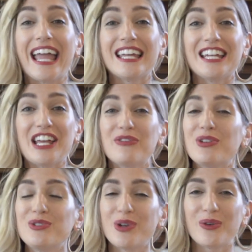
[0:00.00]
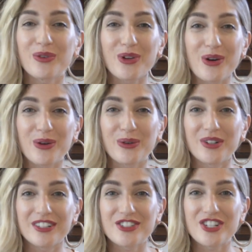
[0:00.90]
And if you don't
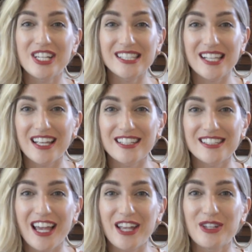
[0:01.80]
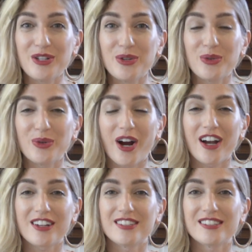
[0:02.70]
know Jesus and you
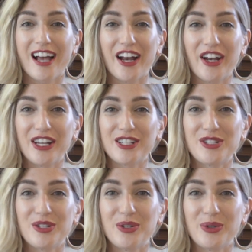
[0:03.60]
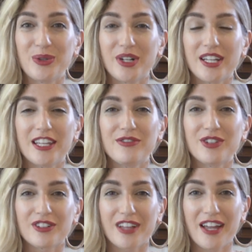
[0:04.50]
are desiring to give
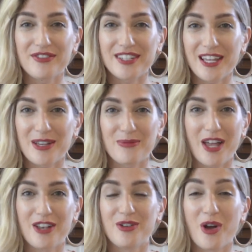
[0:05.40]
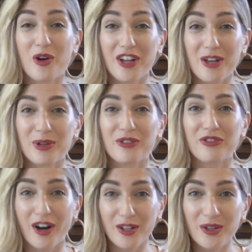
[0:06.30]
your life to him and know him and
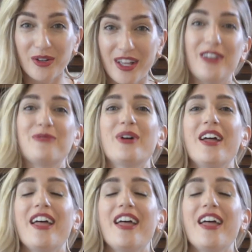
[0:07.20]
follow him,